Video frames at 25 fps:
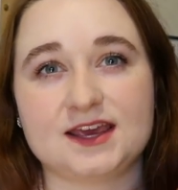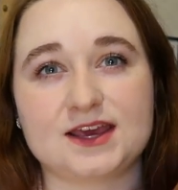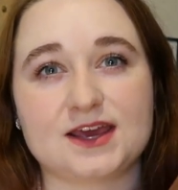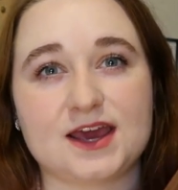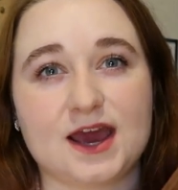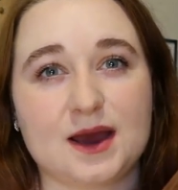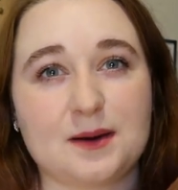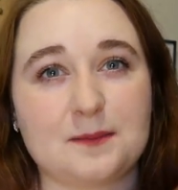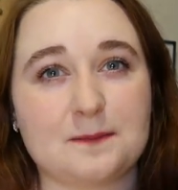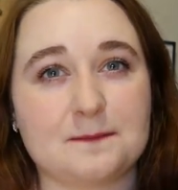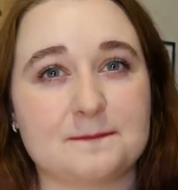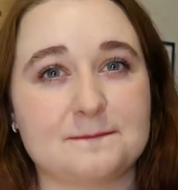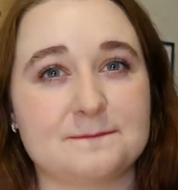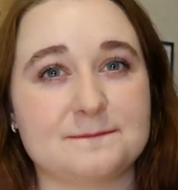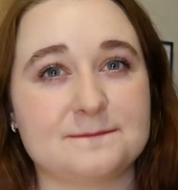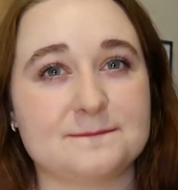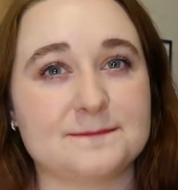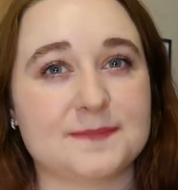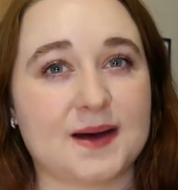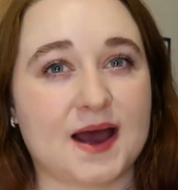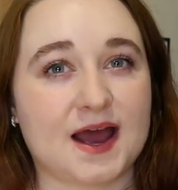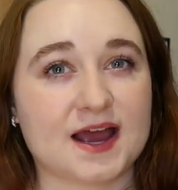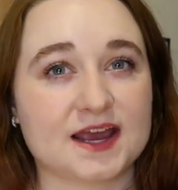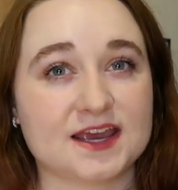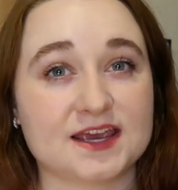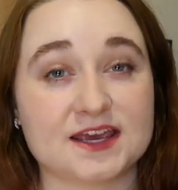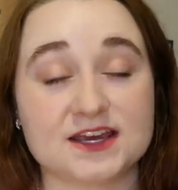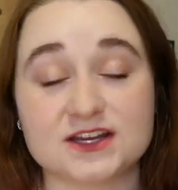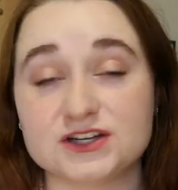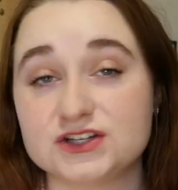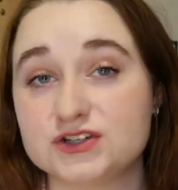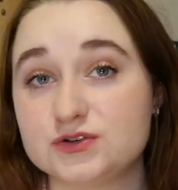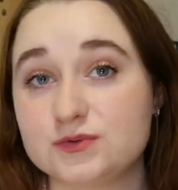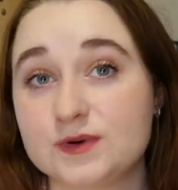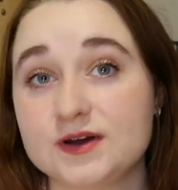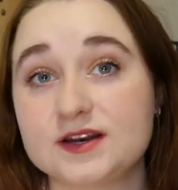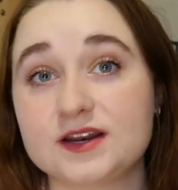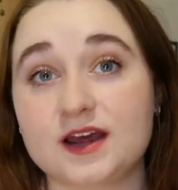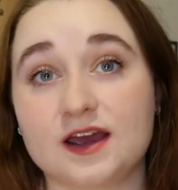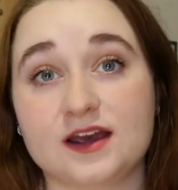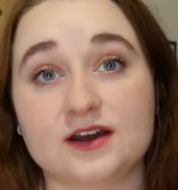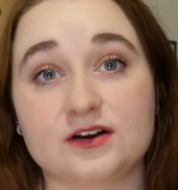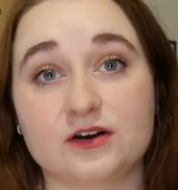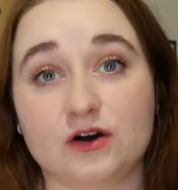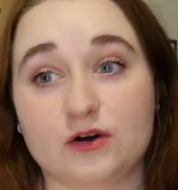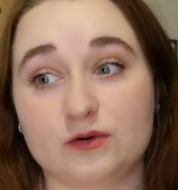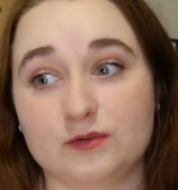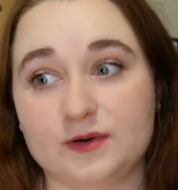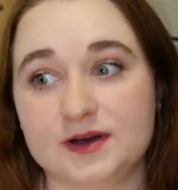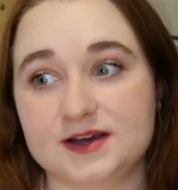get back into it. I had
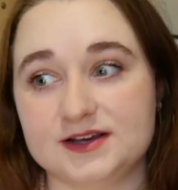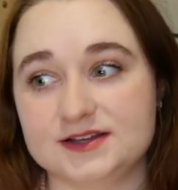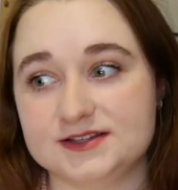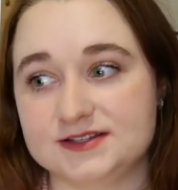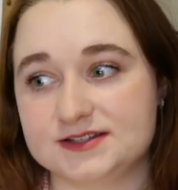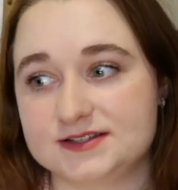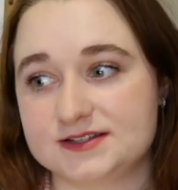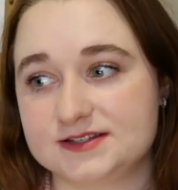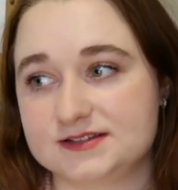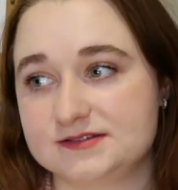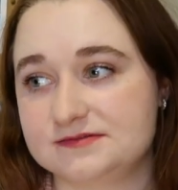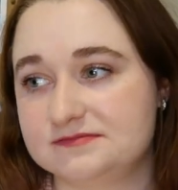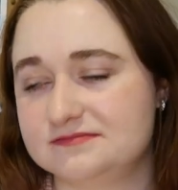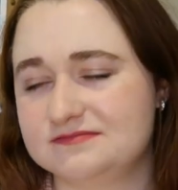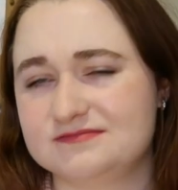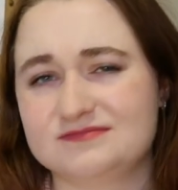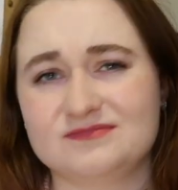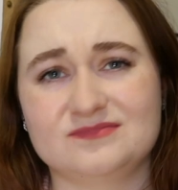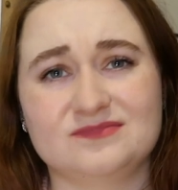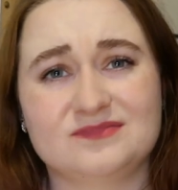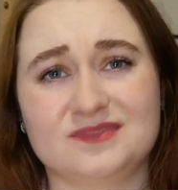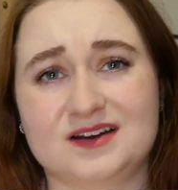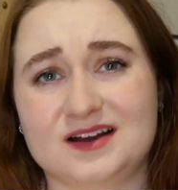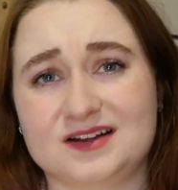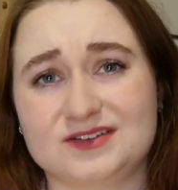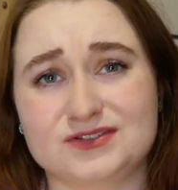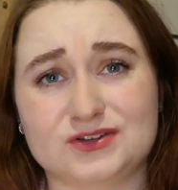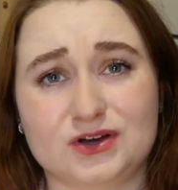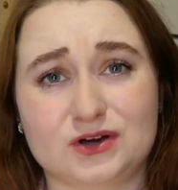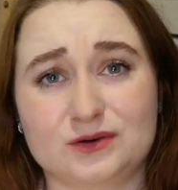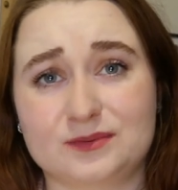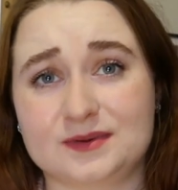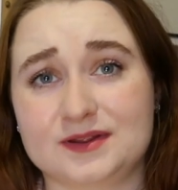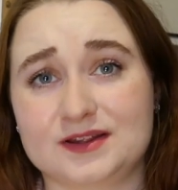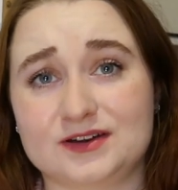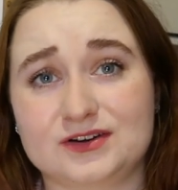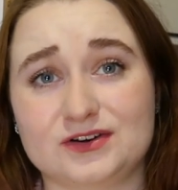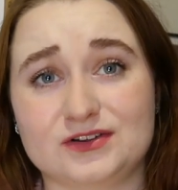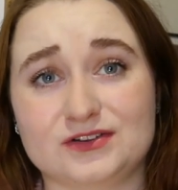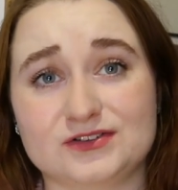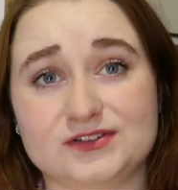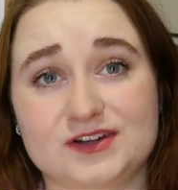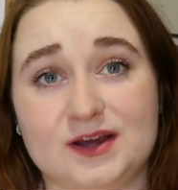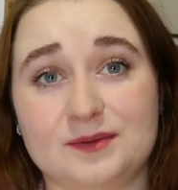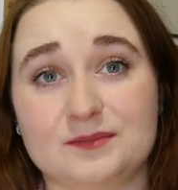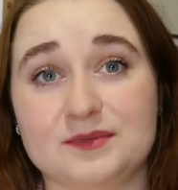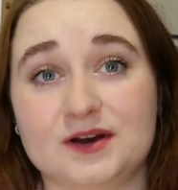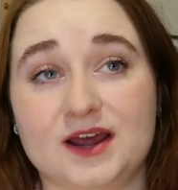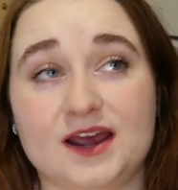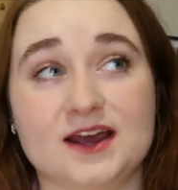always, I'll talk about that another
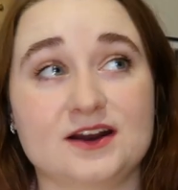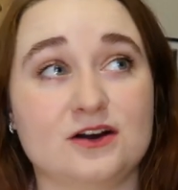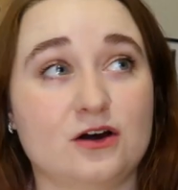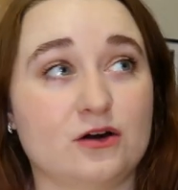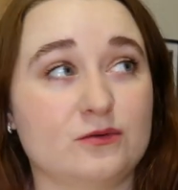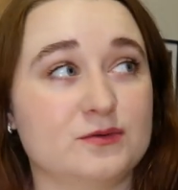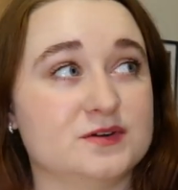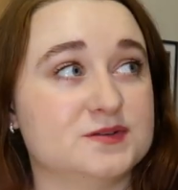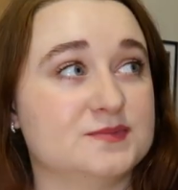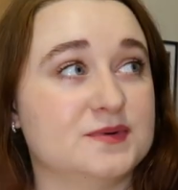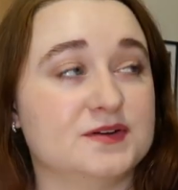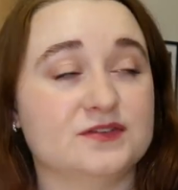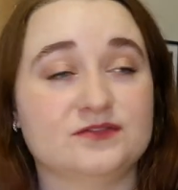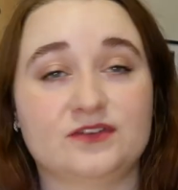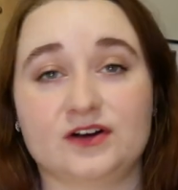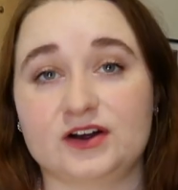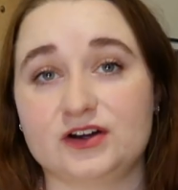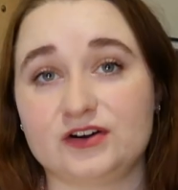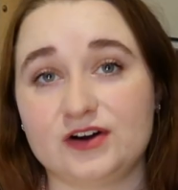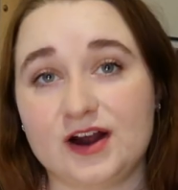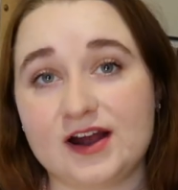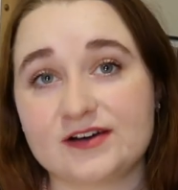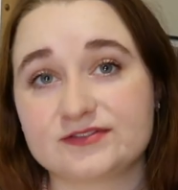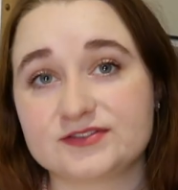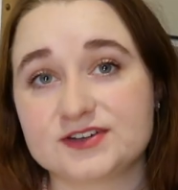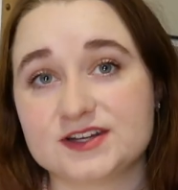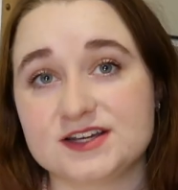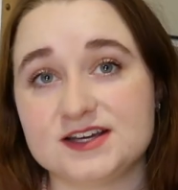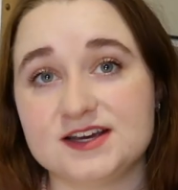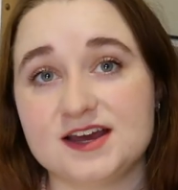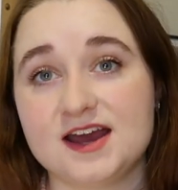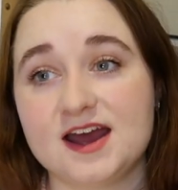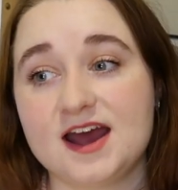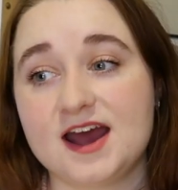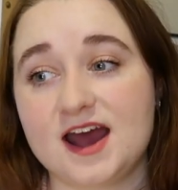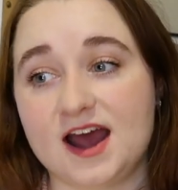time, but I had always been very crafty.